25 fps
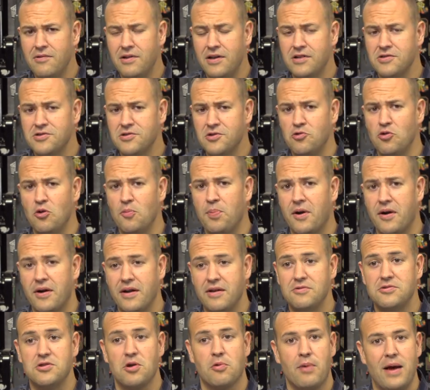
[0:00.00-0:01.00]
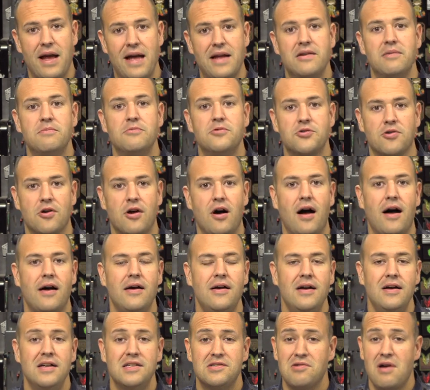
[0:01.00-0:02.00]
here's the cool part, it was a random draw.
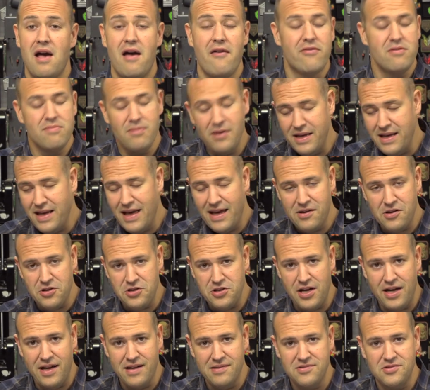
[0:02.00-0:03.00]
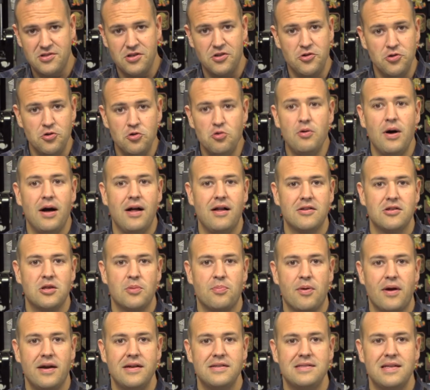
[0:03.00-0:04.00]
So everybody had a chance to do well at the
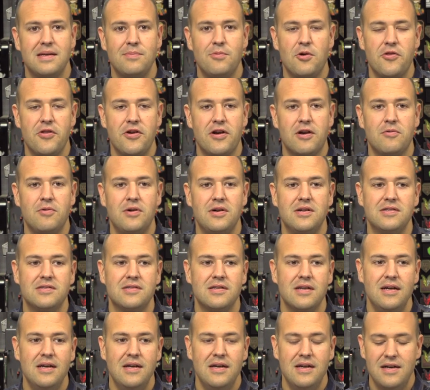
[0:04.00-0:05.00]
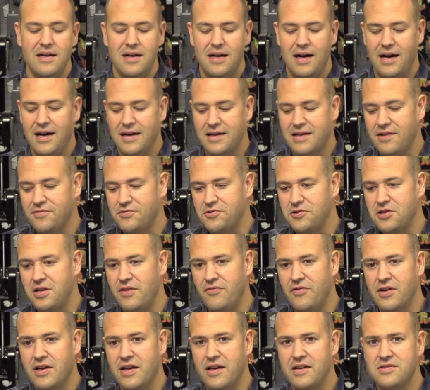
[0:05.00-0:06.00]
prize table. There was gift
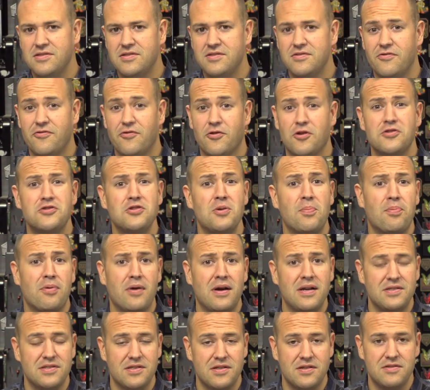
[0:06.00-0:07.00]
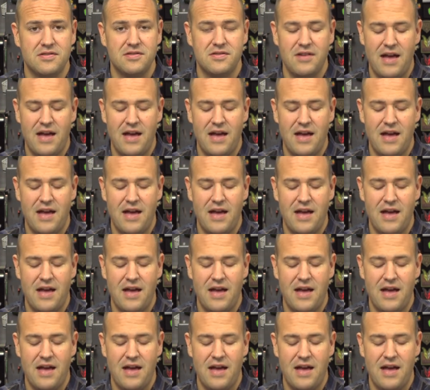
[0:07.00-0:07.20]
certificates for suppressors,